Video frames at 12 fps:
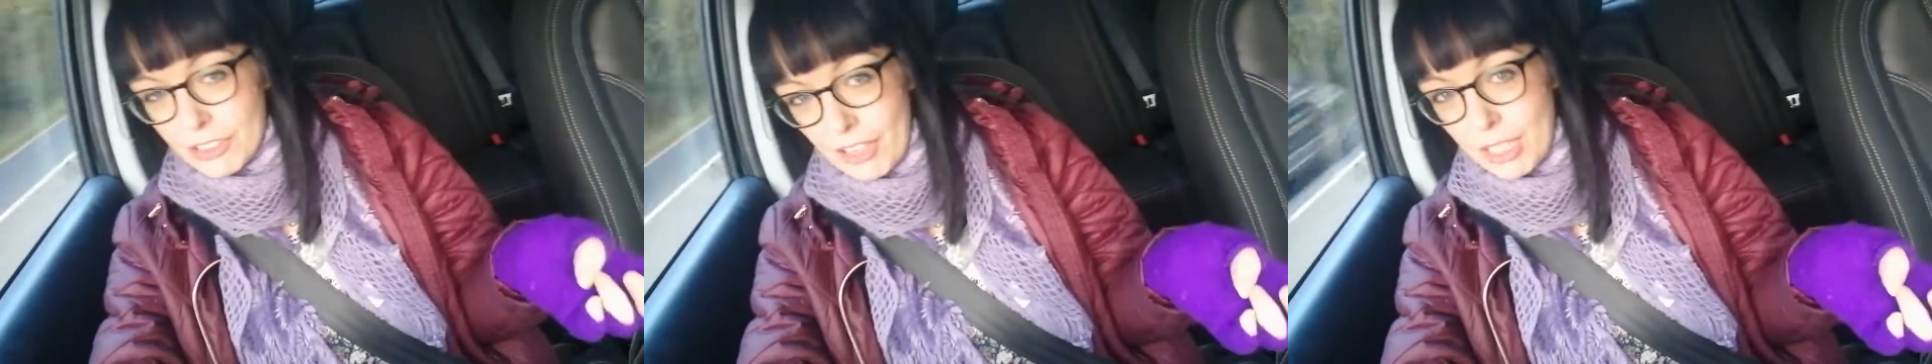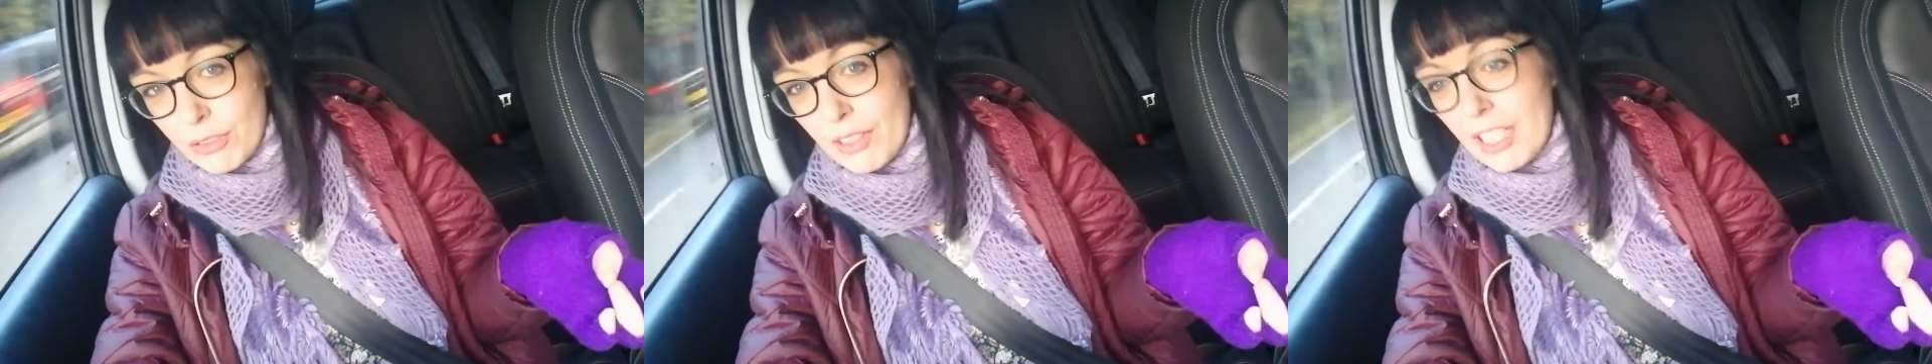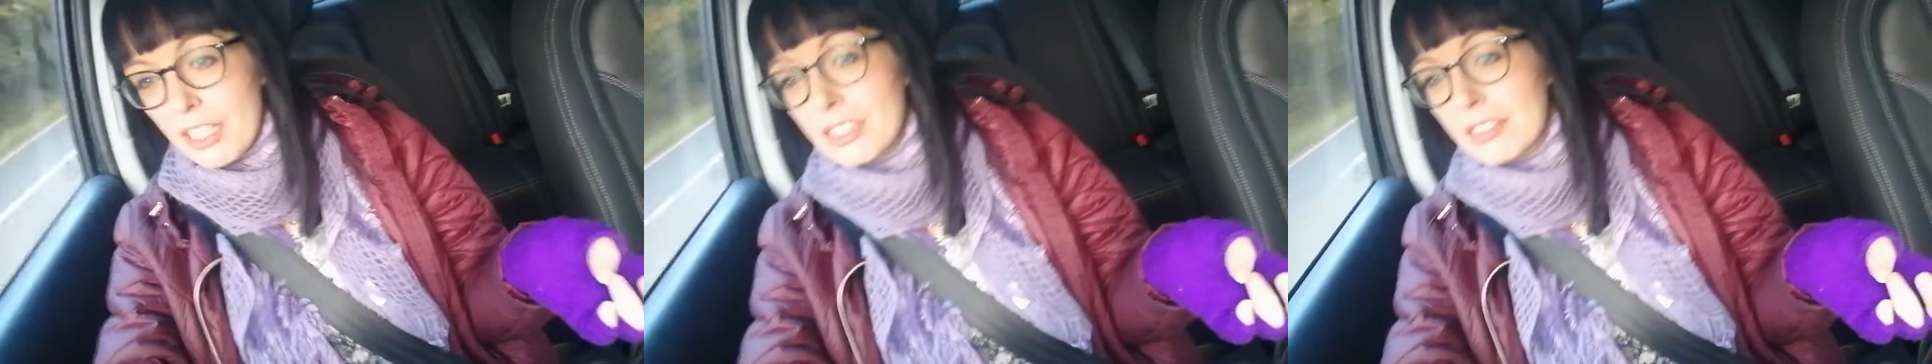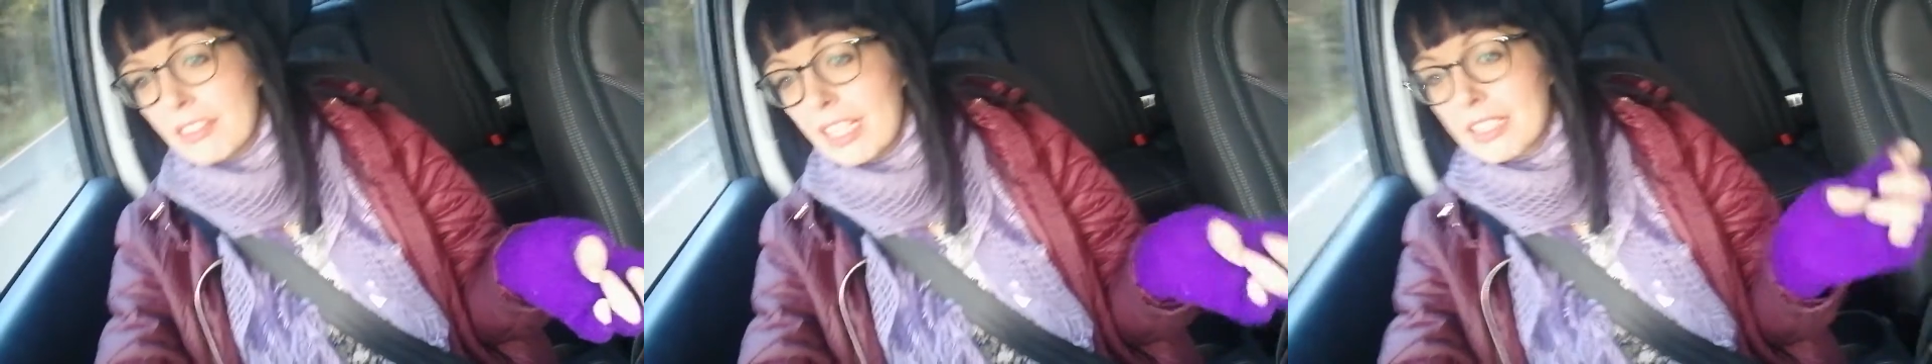dress
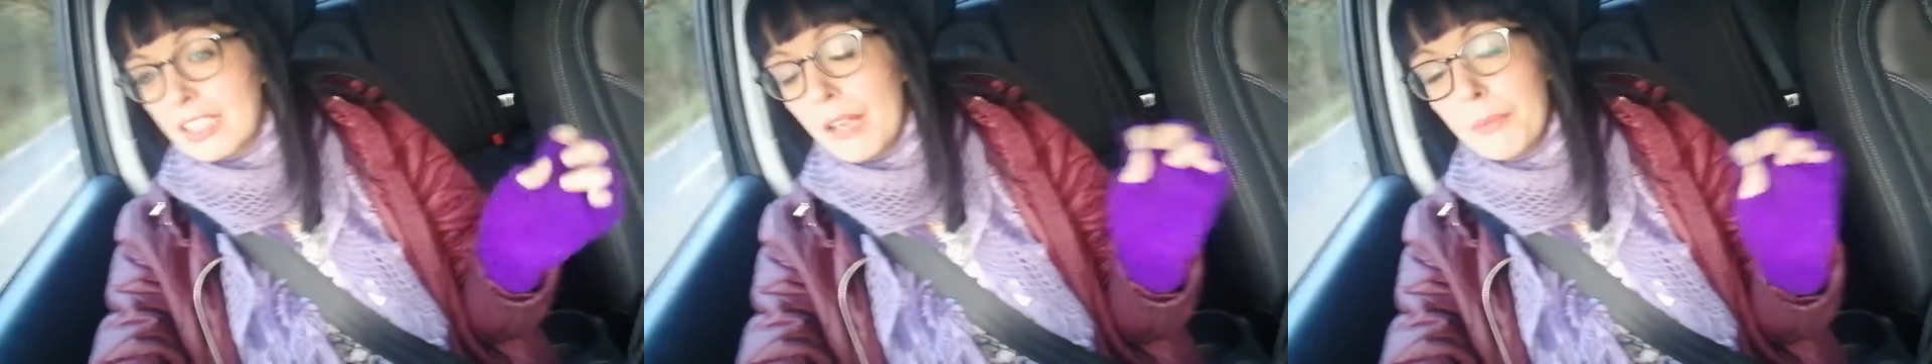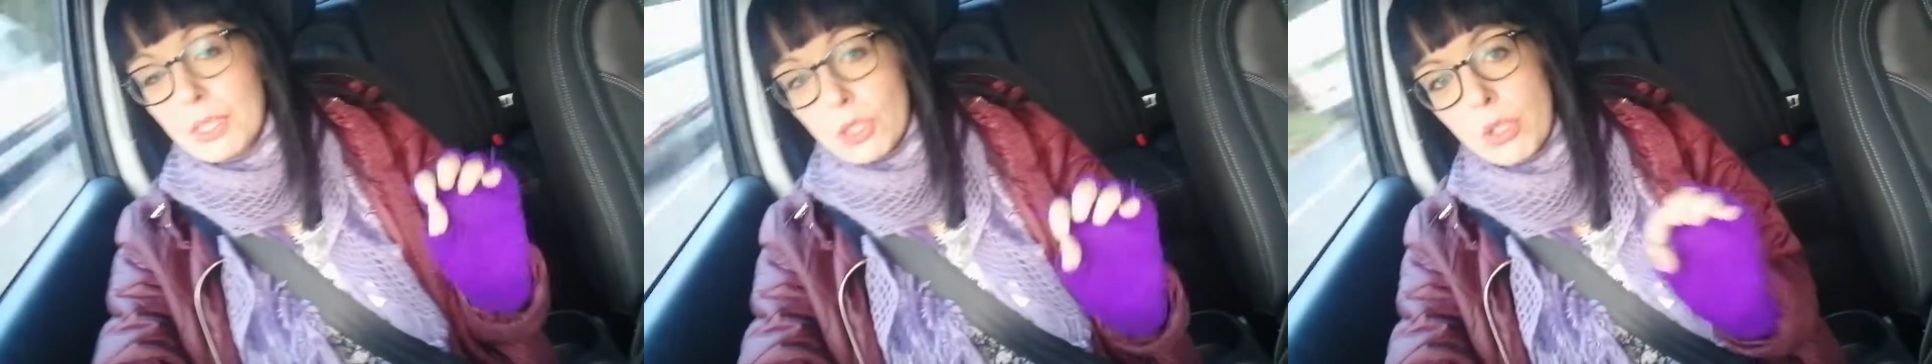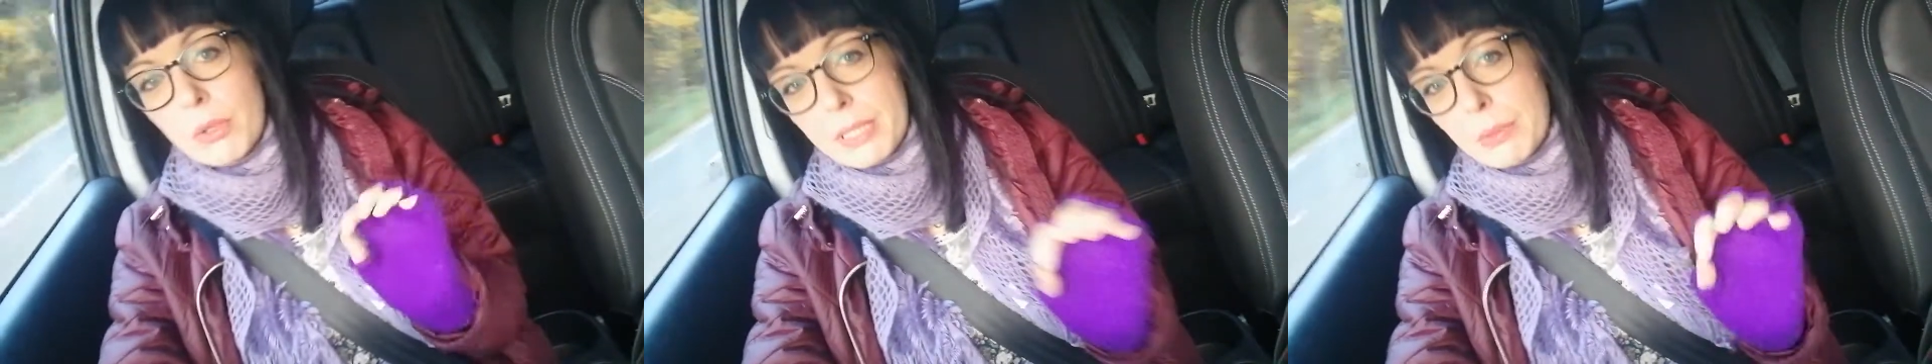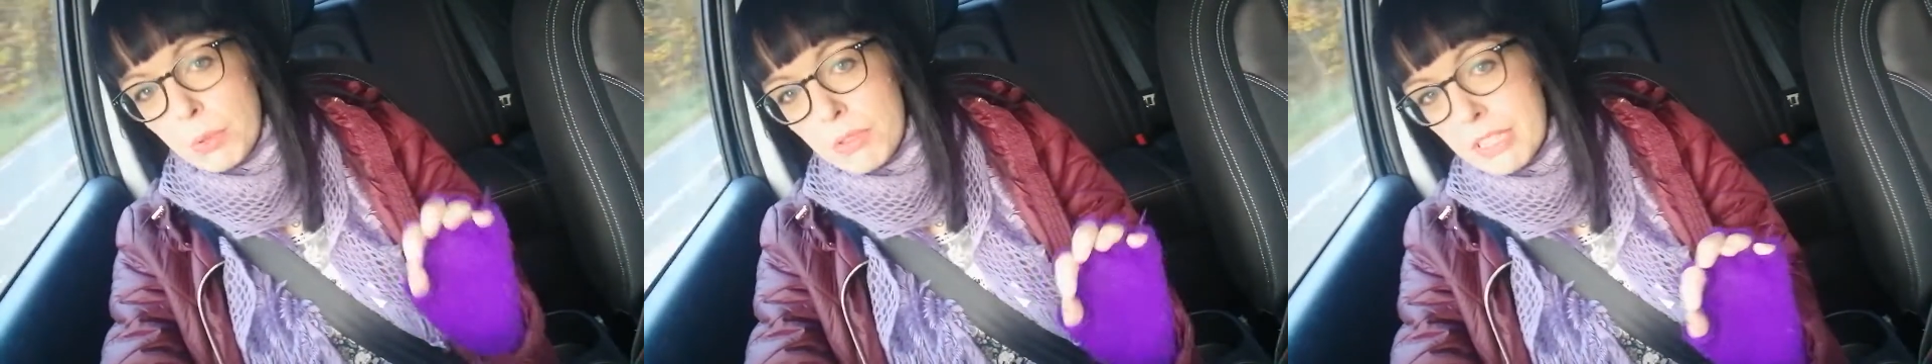rehearsal last night, which
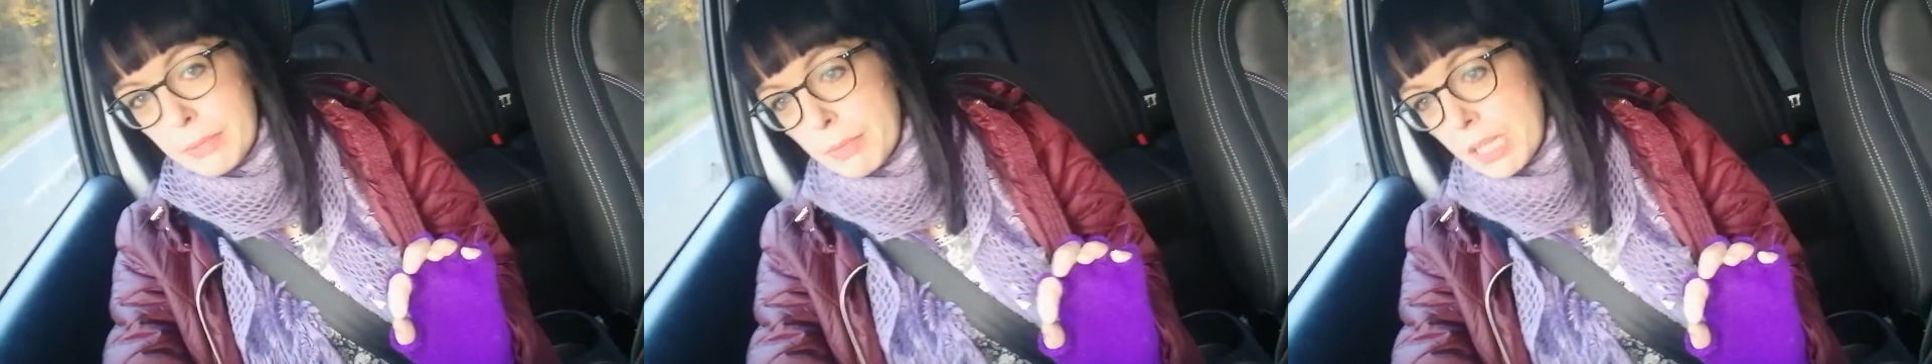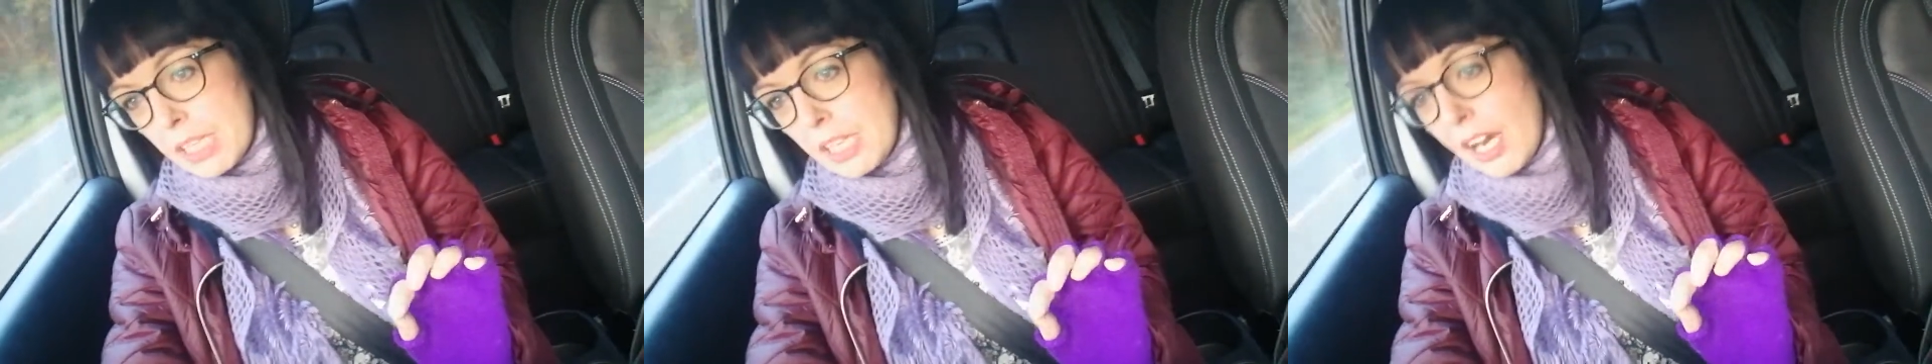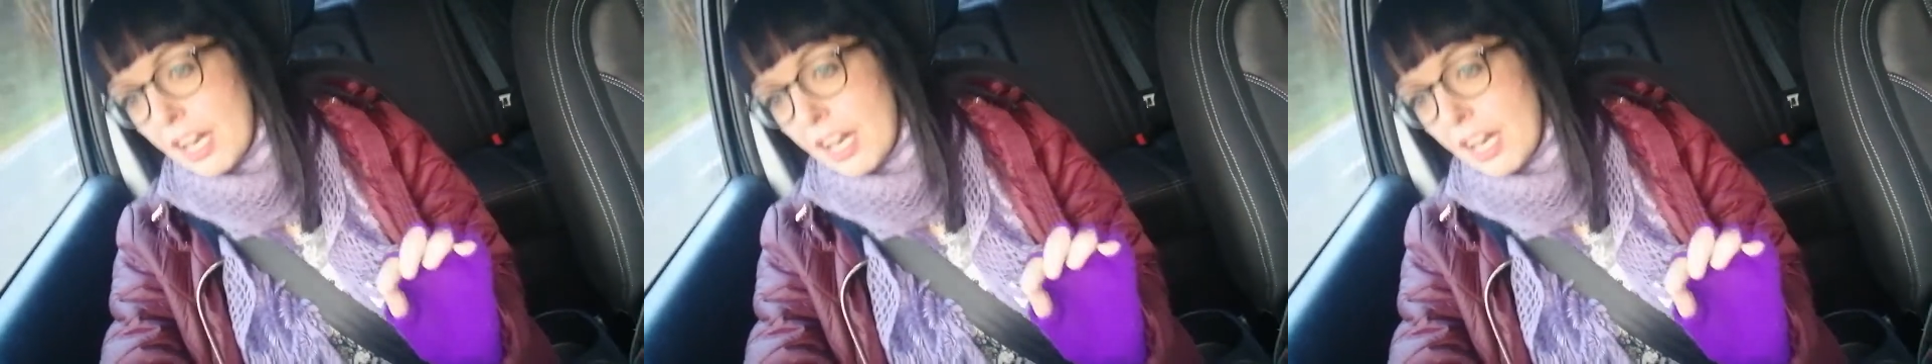always worries me.